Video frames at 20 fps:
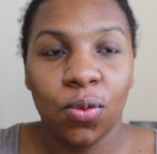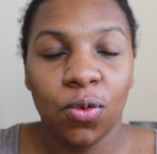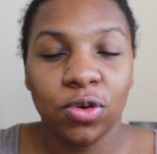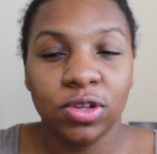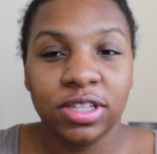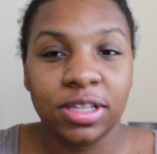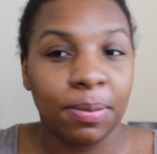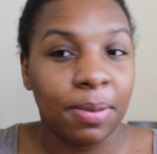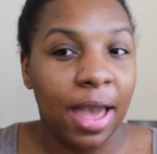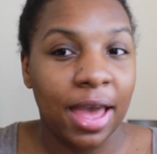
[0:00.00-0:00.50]

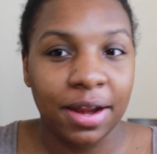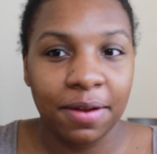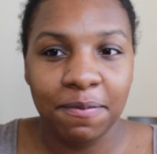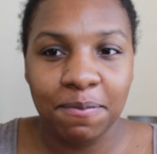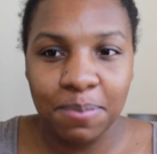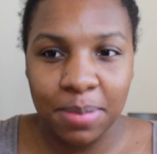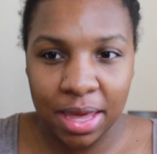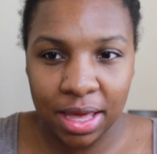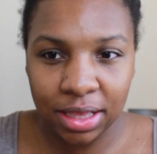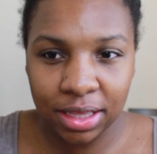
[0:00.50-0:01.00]
some kind
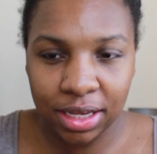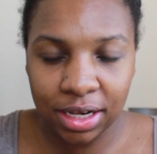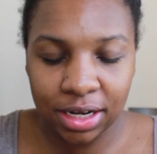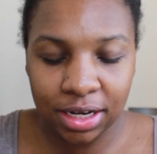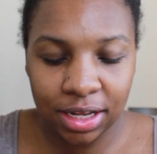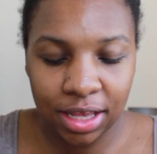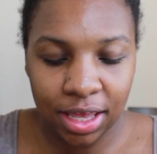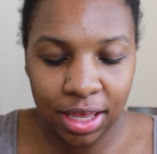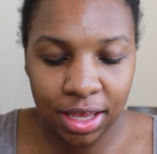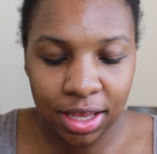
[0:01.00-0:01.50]
of
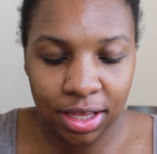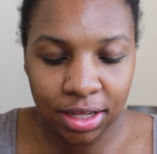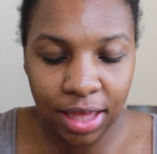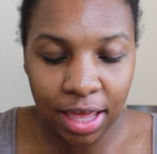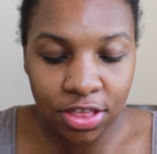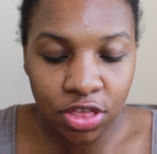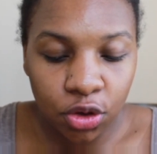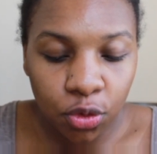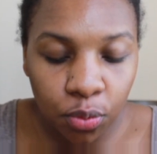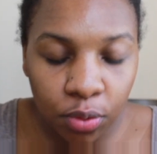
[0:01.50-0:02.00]
melon,
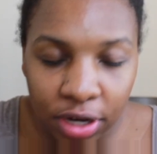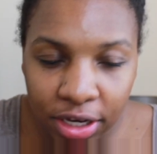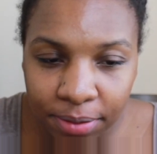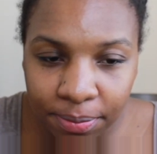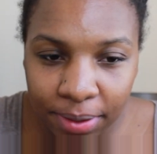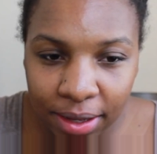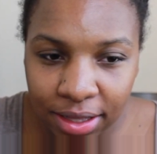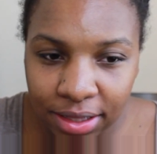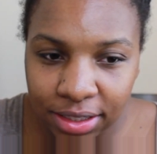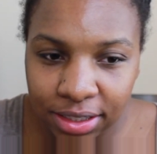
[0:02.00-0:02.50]
like the green
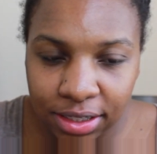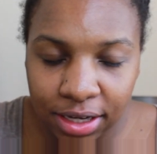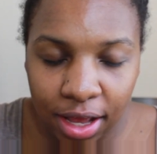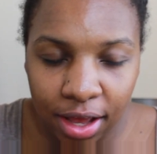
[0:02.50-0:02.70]
melon,